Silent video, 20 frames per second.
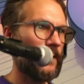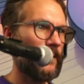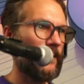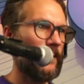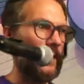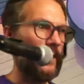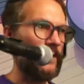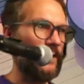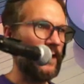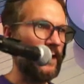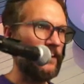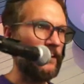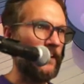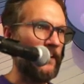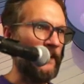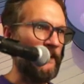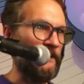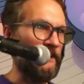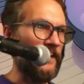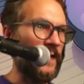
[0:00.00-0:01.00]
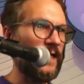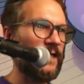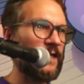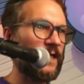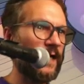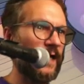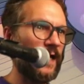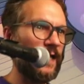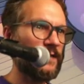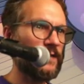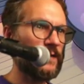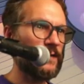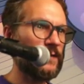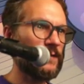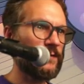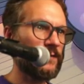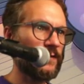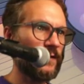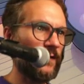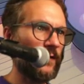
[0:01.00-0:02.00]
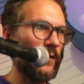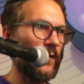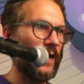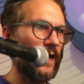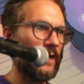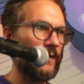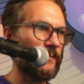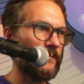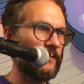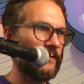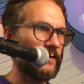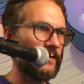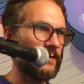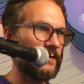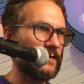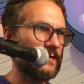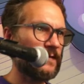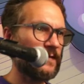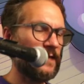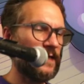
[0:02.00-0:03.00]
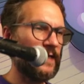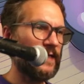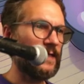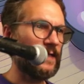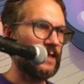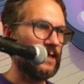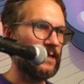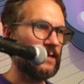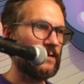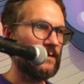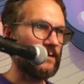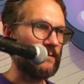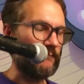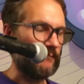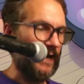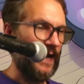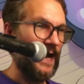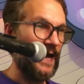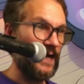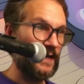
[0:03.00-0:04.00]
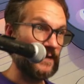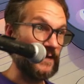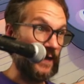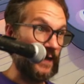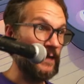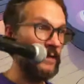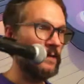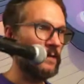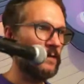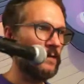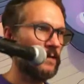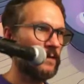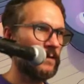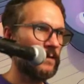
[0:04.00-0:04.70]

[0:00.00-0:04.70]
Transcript: and then marcato, you have slight accent,